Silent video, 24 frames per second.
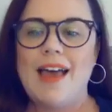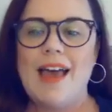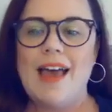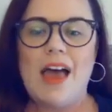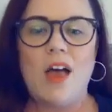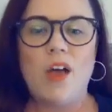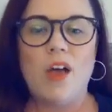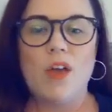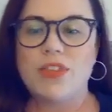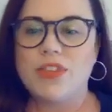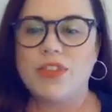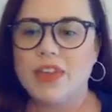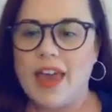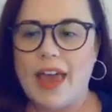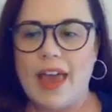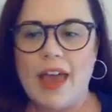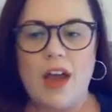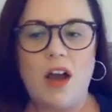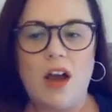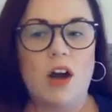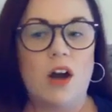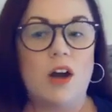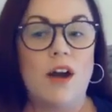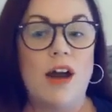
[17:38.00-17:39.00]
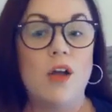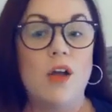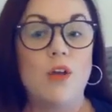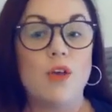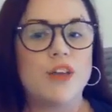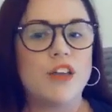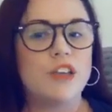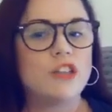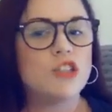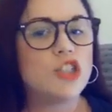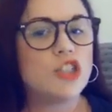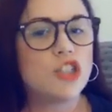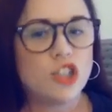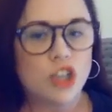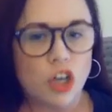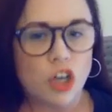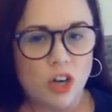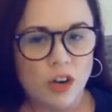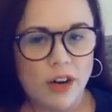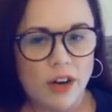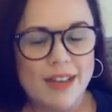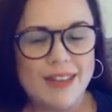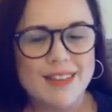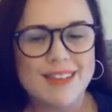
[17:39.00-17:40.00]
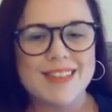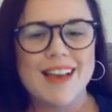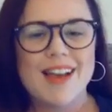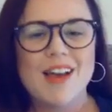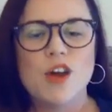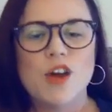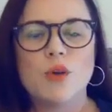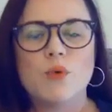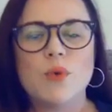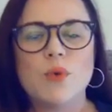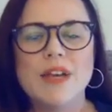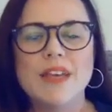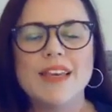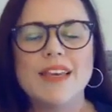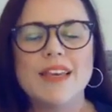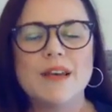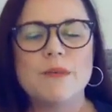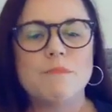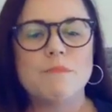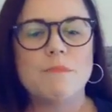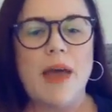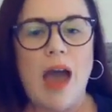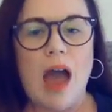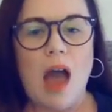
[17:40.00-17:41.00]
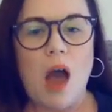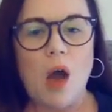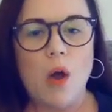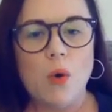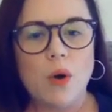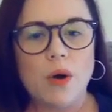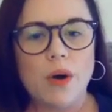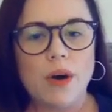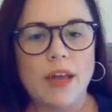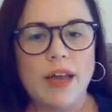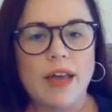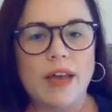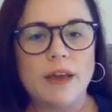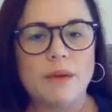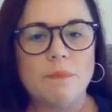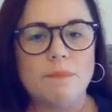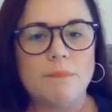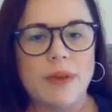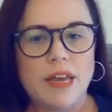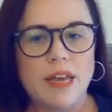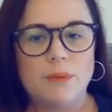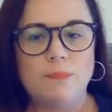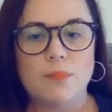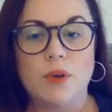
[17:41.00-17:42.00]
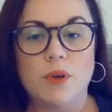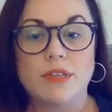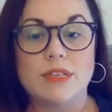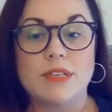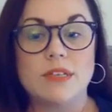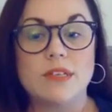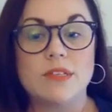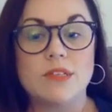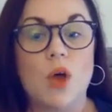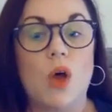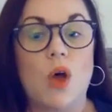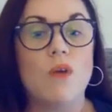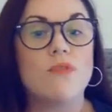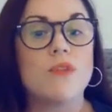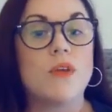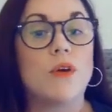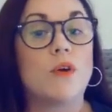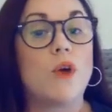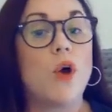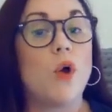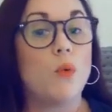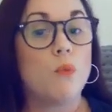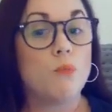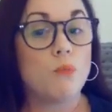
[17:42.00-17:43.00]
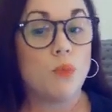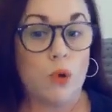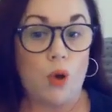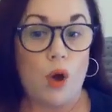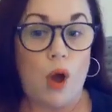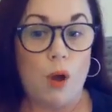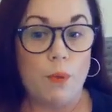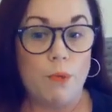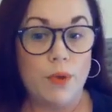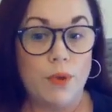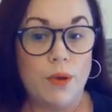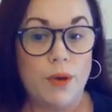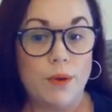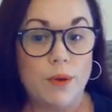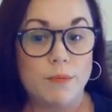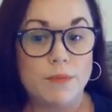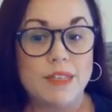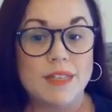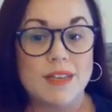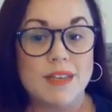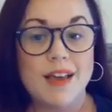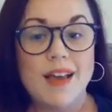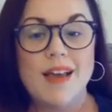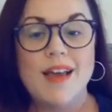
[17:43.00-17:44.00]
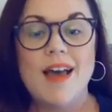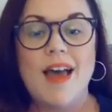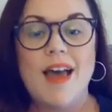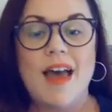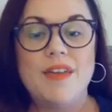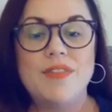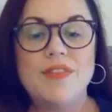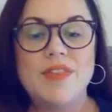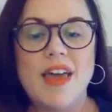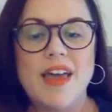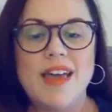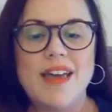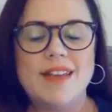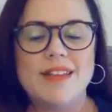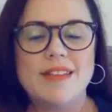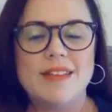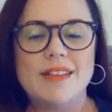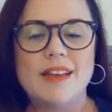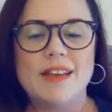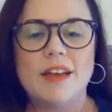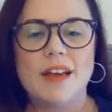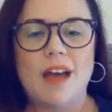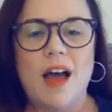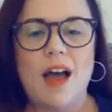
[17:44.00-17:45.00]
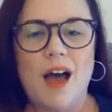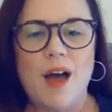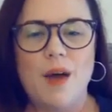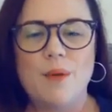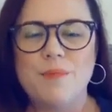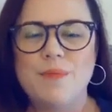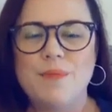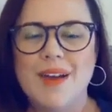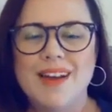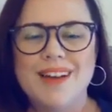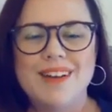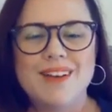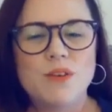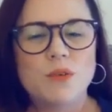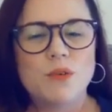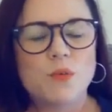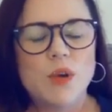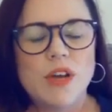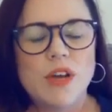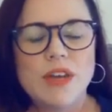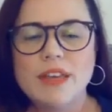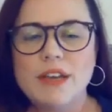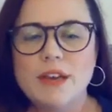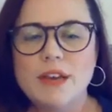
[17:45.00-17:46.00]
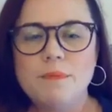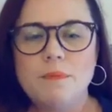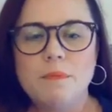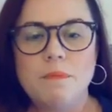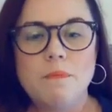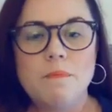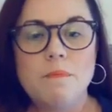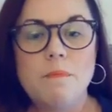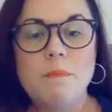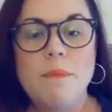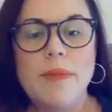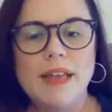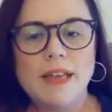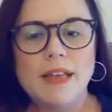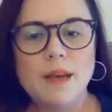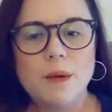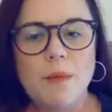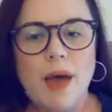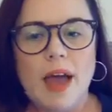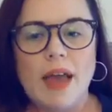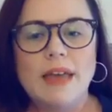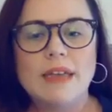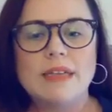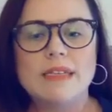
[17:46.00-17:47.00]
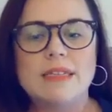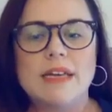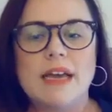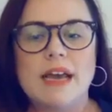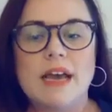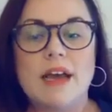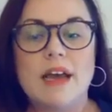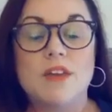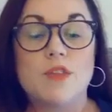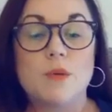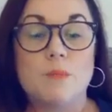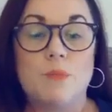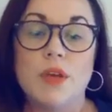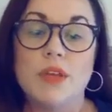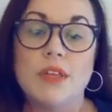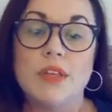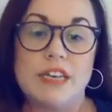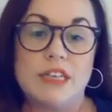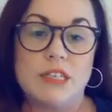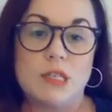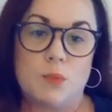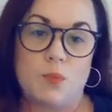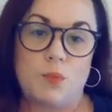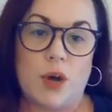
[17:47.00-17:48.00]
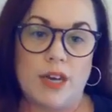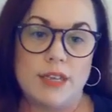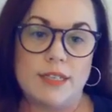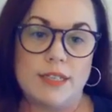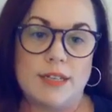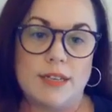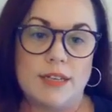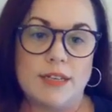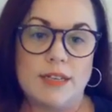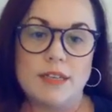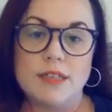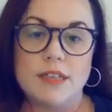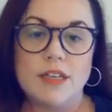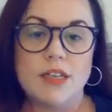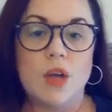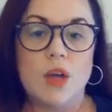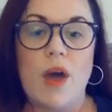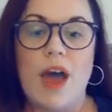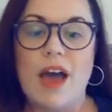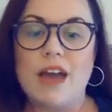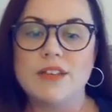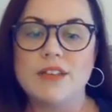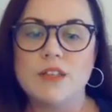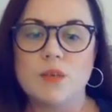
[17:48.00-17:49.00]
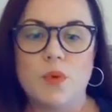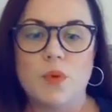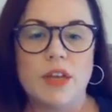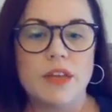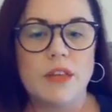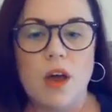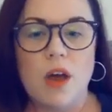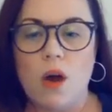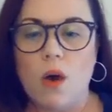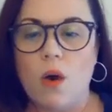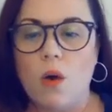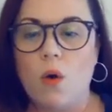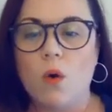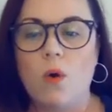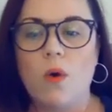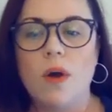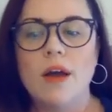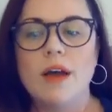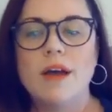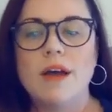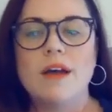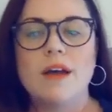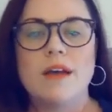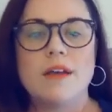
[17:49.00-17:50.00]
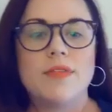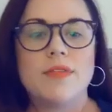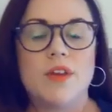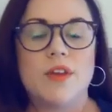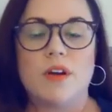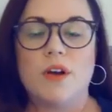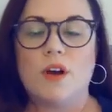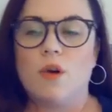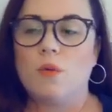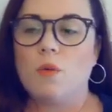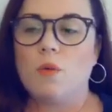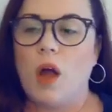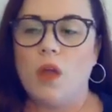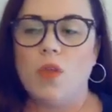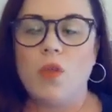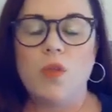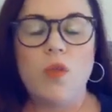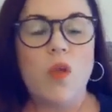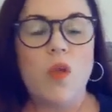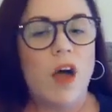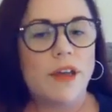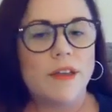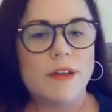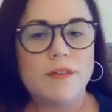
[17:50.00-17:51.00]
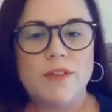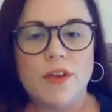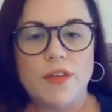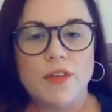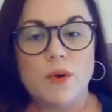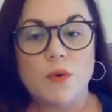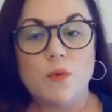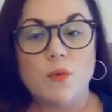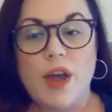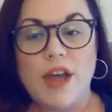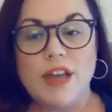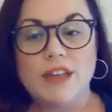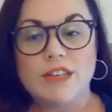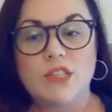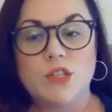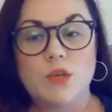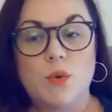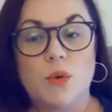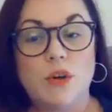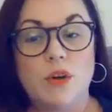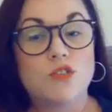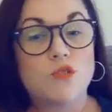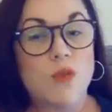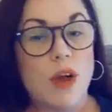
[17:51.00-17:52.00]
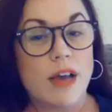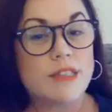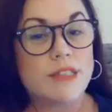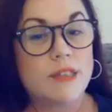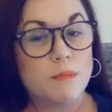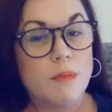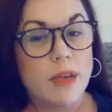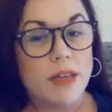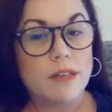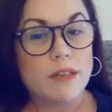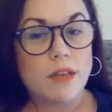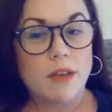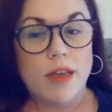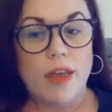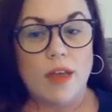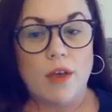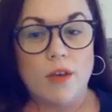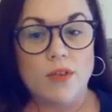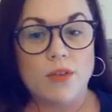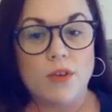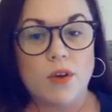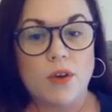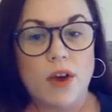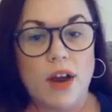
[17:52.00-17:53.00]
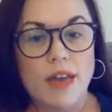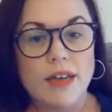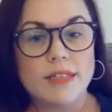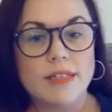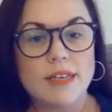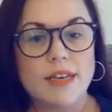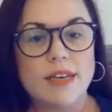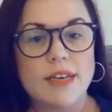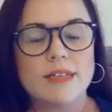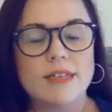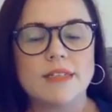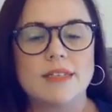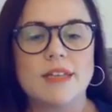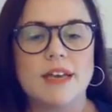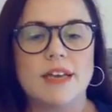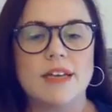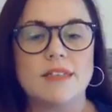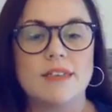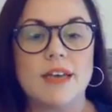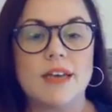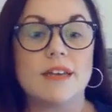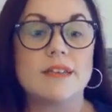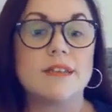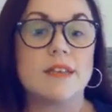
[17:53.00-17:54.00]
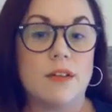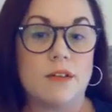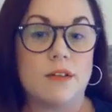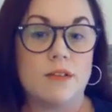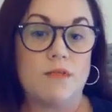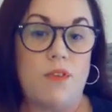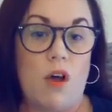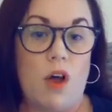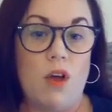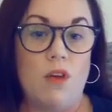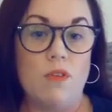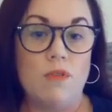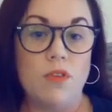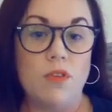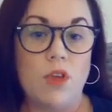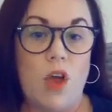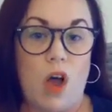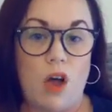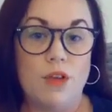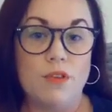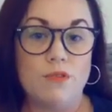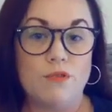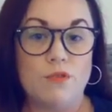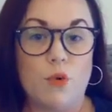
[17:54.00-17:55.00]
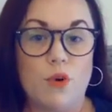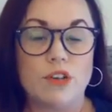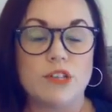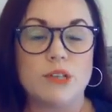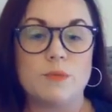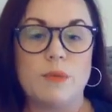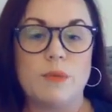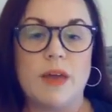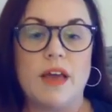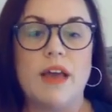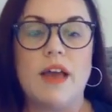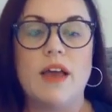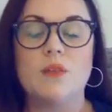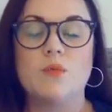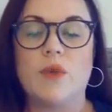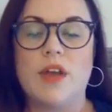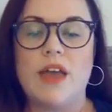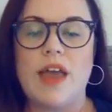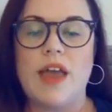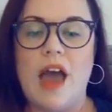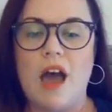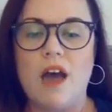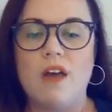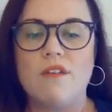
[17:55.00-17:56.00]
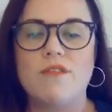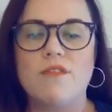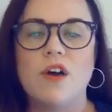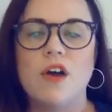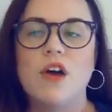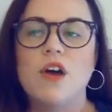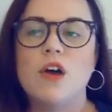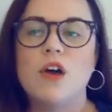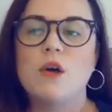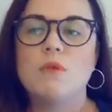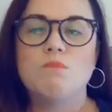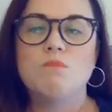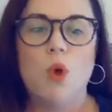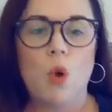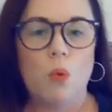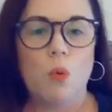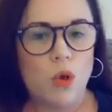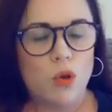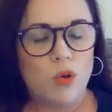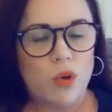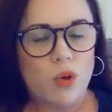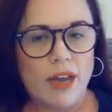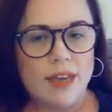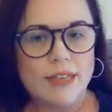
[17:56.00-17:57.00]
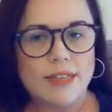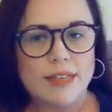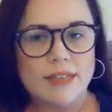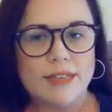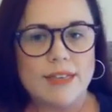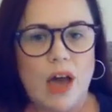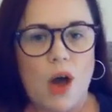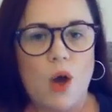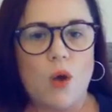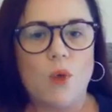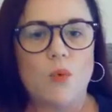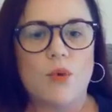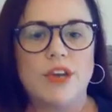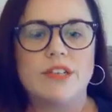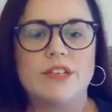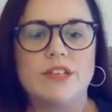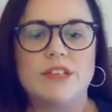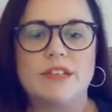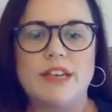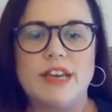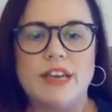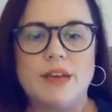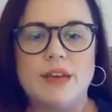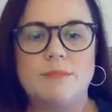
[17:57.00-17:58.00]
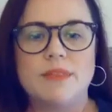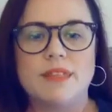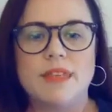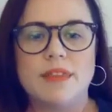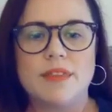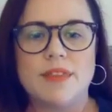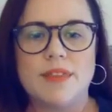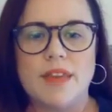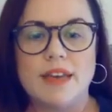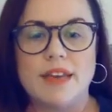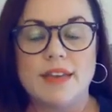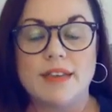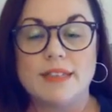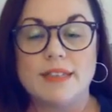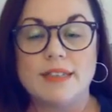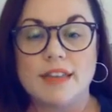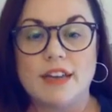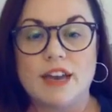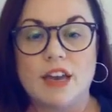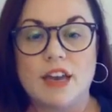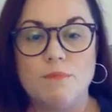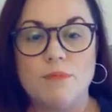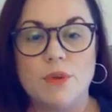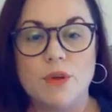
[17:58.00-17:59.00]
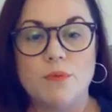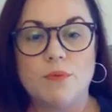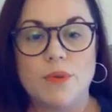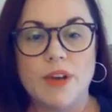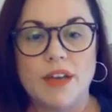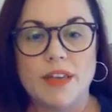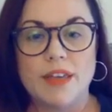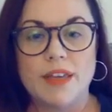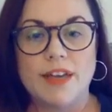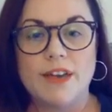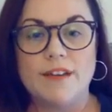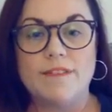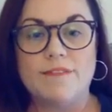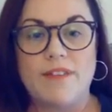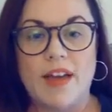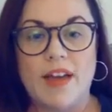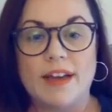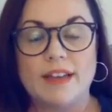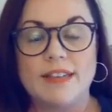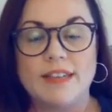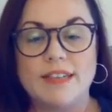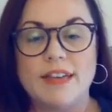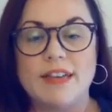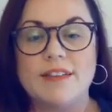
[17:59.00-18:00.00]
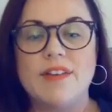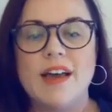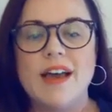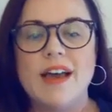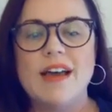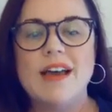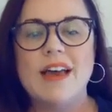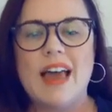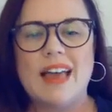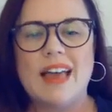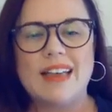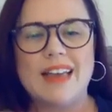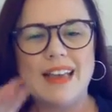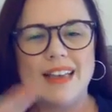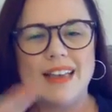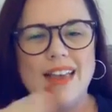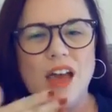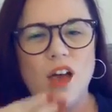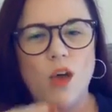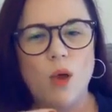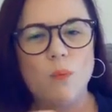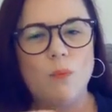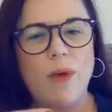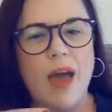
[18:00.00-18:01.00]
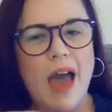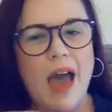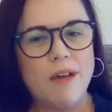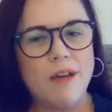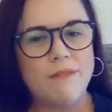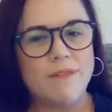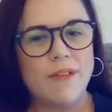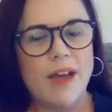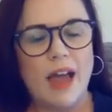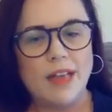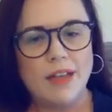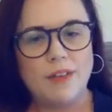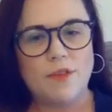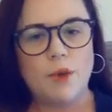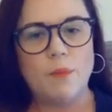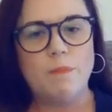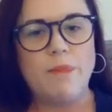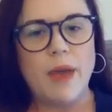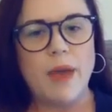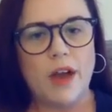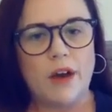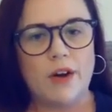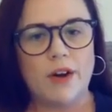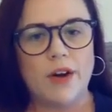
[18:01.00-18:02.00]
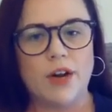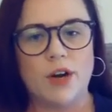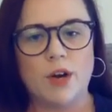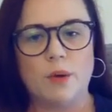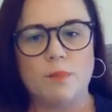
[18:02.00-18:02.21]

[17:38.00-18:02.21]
healthcare, health insurance, really empowering people to solve their own problems. And then really minimizing the police presence. You know, as we know, there are a lot of other ways to address a mental health crisis that doesn't involve law enforcement. And we have mobile crisis outreach teams and things that can be really effective and can help have kind of a barrier